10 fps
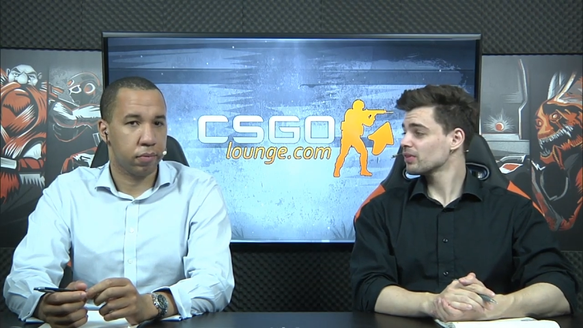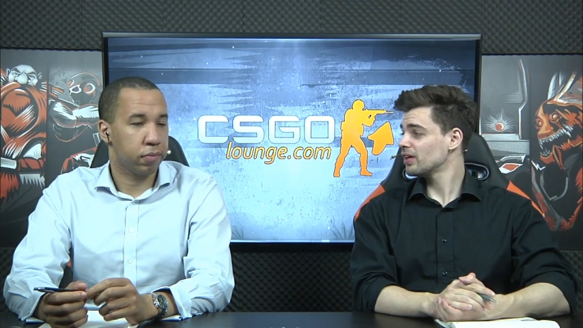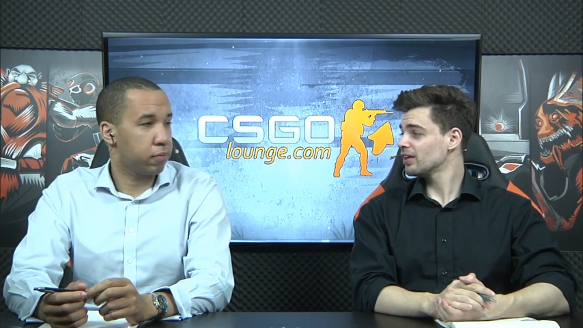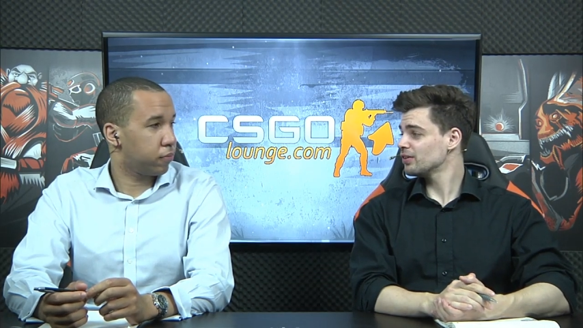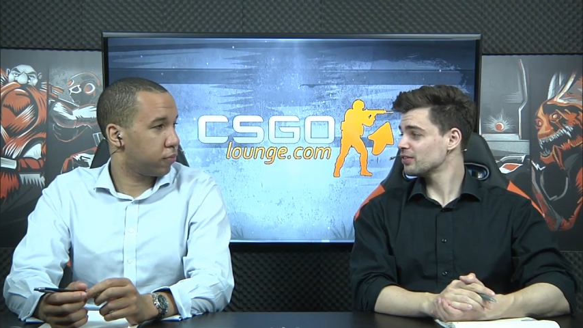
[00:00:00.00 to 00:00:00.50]

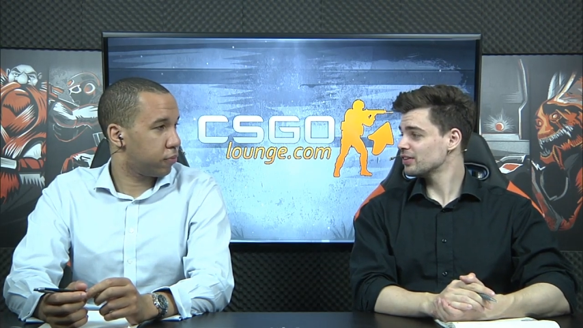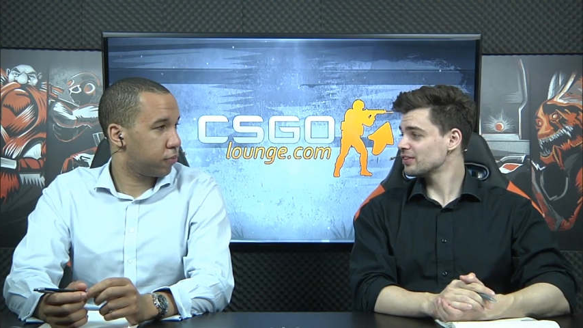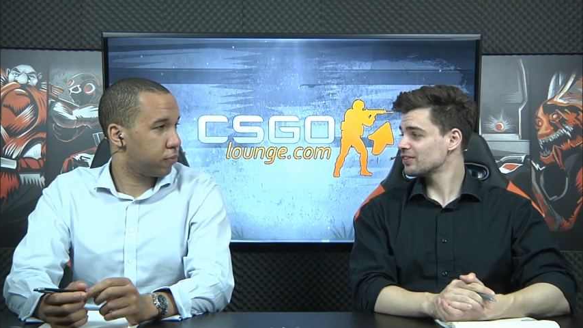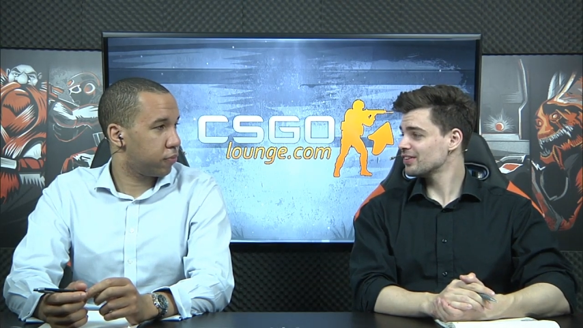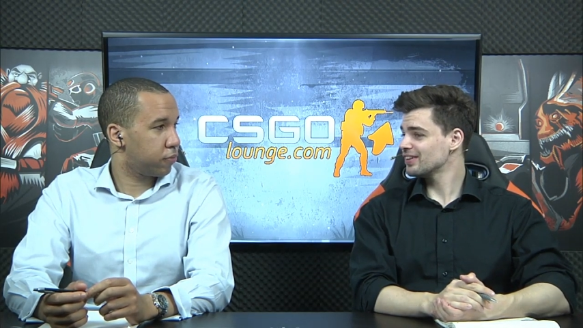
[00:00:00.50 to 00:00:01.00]
Speaker 1: Uh, it's
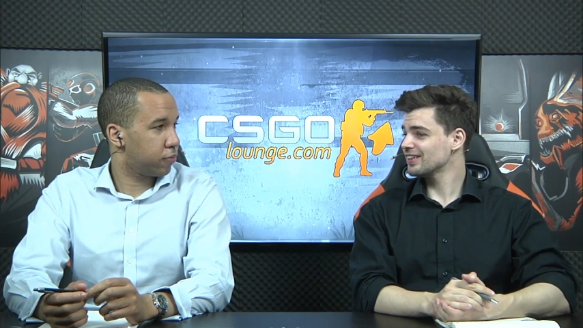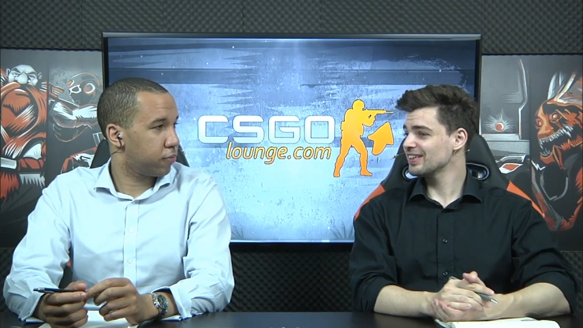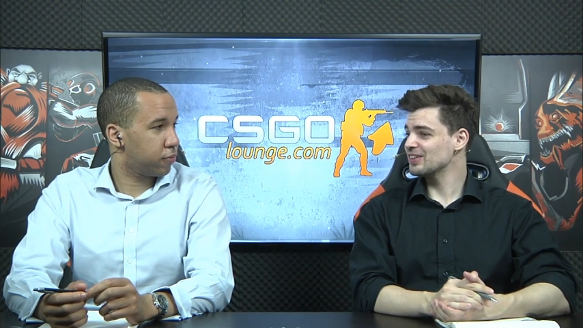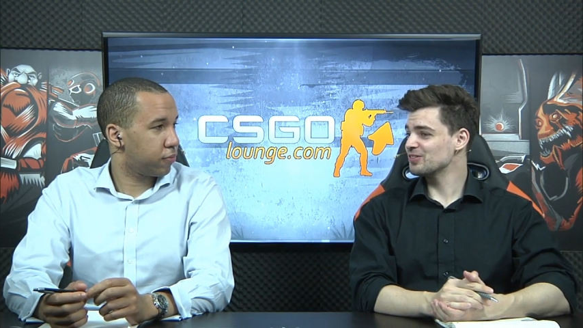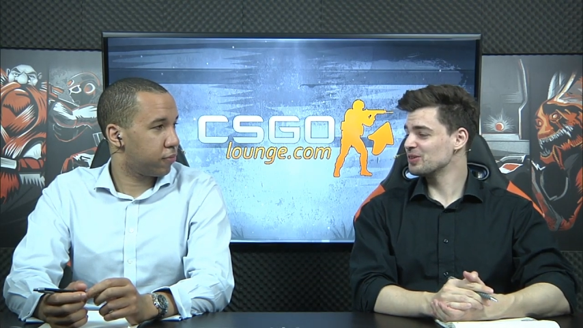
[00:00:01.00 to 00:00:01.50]
it's uh,
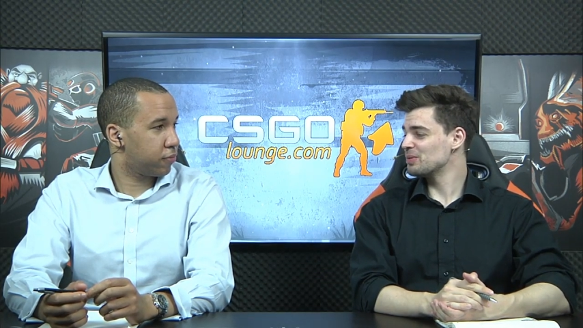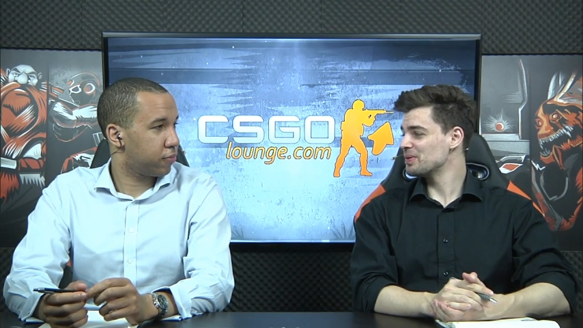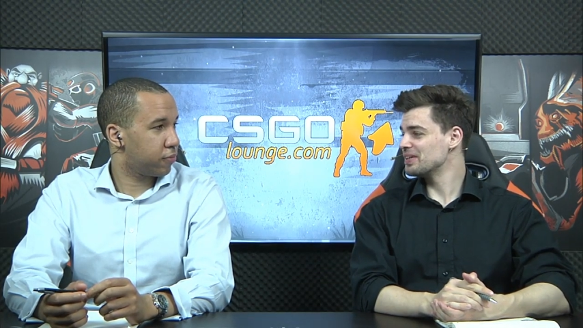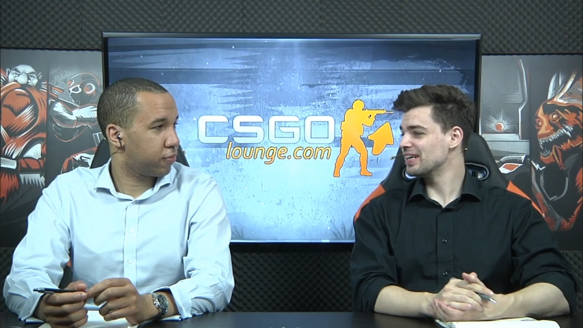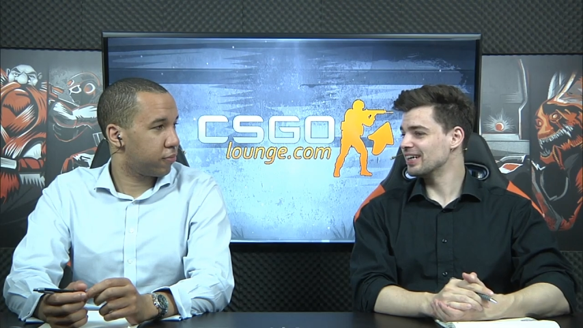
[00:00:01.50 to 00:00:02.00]
it's all up
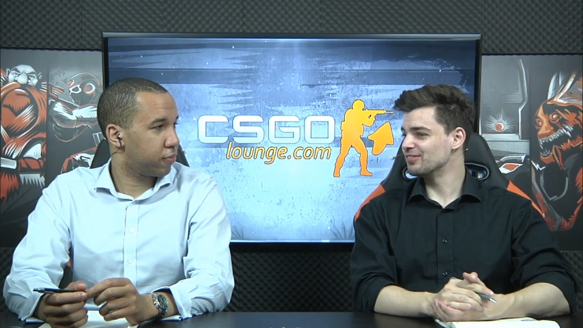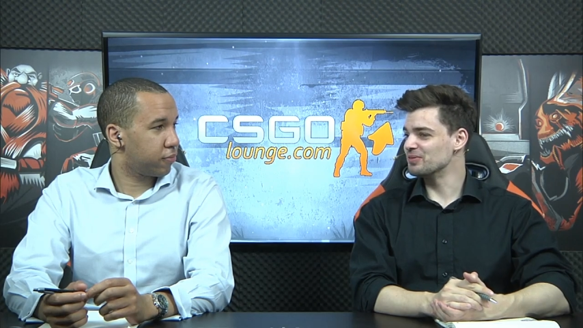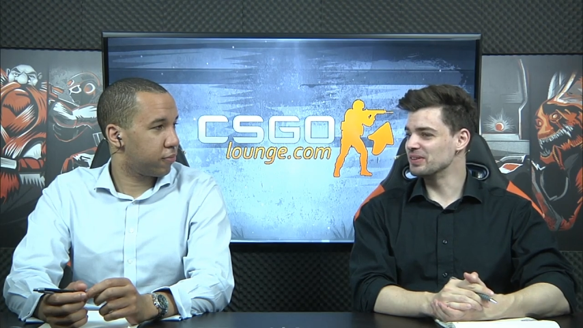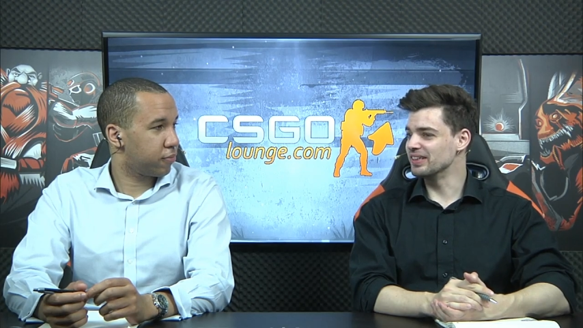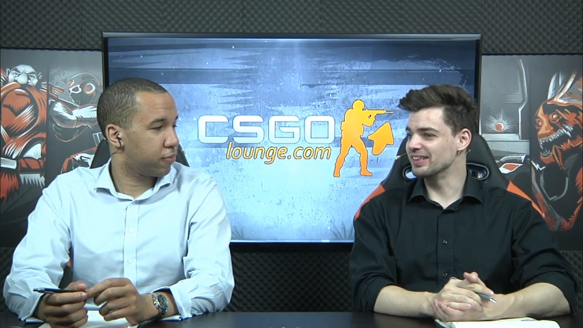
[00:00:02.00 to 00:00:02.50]
in the air for
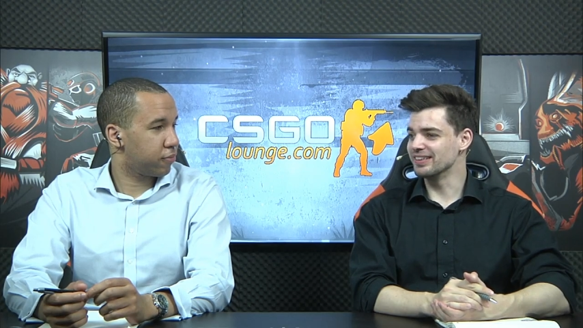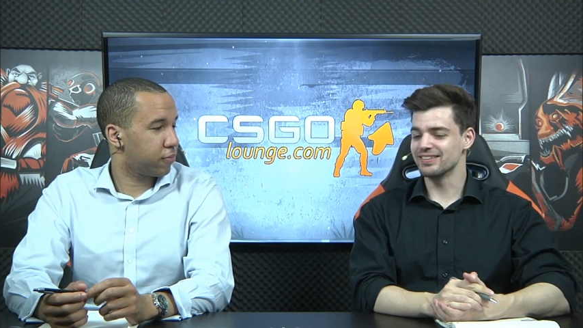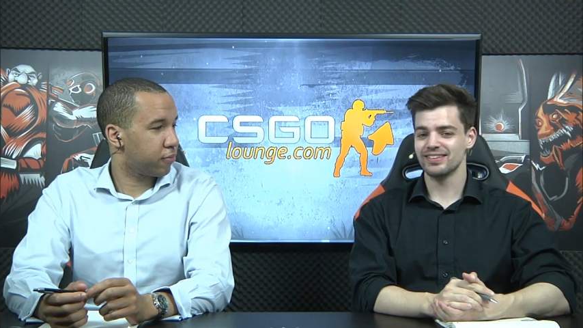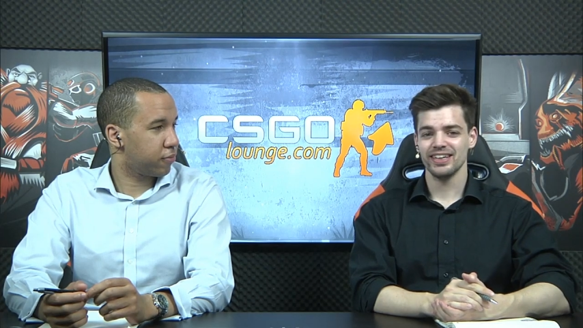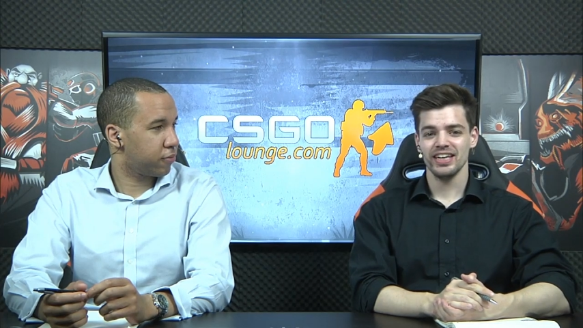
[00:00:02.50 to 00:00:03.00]
me at
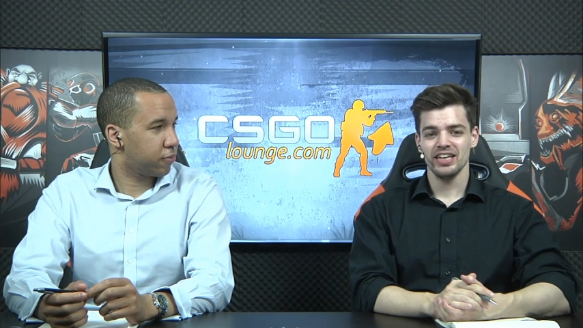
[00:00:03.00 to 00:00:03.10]
least.